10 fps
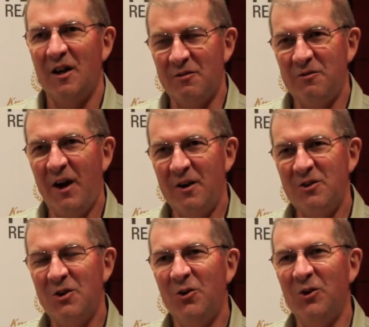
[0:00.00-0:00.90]
a
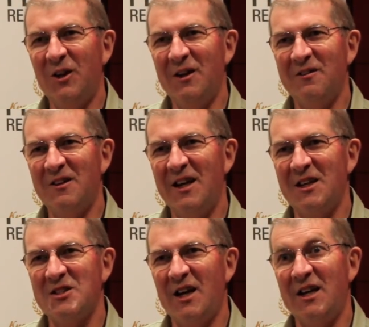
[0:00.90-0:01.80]
phone call the, the
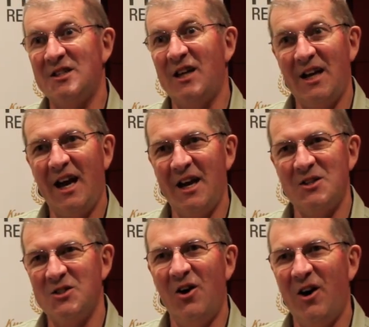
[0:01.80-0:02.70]
next day to say, hey,
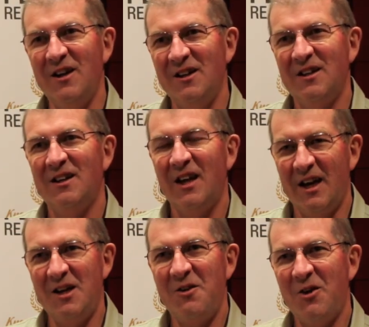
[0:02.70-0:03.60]
it's on,
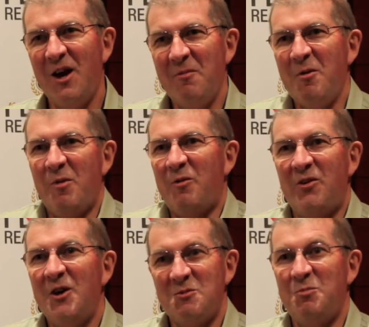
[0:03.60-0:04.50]
and here I am at my
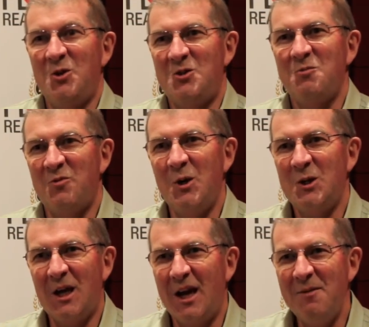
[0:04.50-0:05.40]
first boot
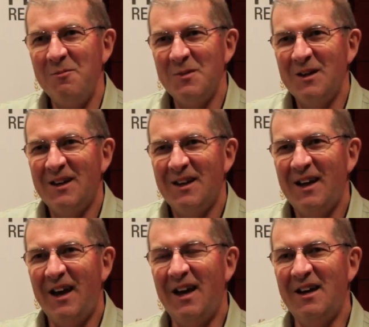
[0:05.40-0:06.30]
boot camp,
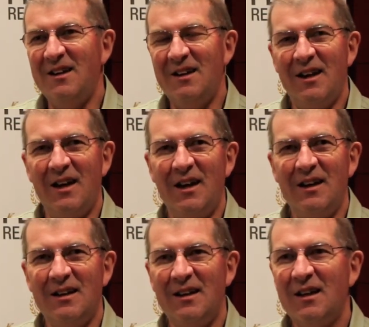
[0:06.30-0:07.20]
and.
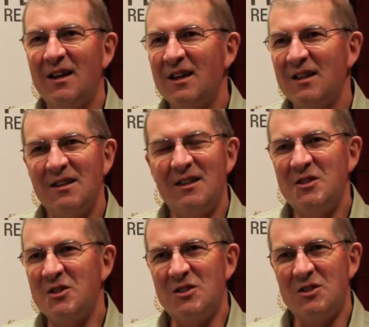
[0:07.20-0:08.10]
Uh,
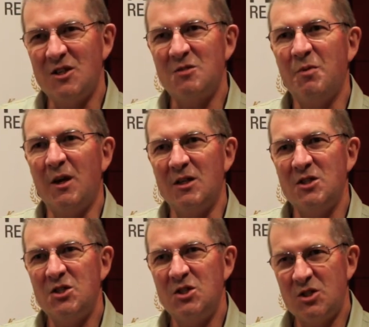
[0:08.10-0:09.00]
this has just been
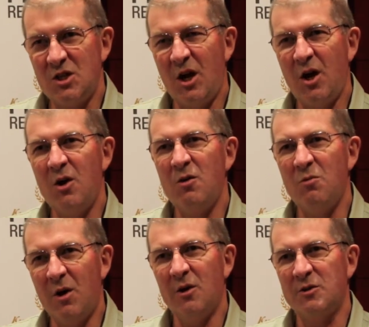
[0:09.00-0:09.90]
so
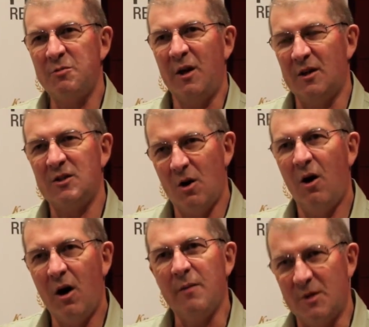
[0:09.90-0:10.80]
well spent, the
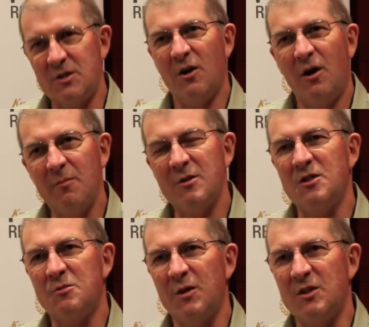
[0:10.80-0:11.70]
time, the time has
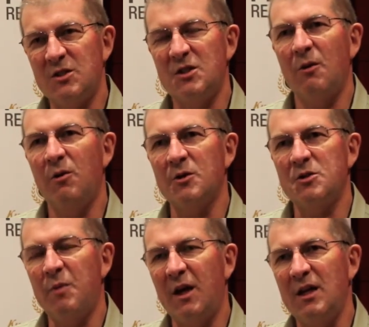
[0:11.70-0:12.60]
just been so well
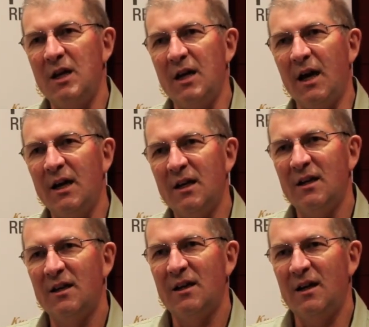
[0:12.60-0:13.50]
spent here.
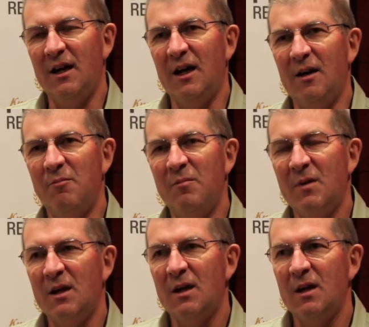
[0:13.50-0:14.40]
Um,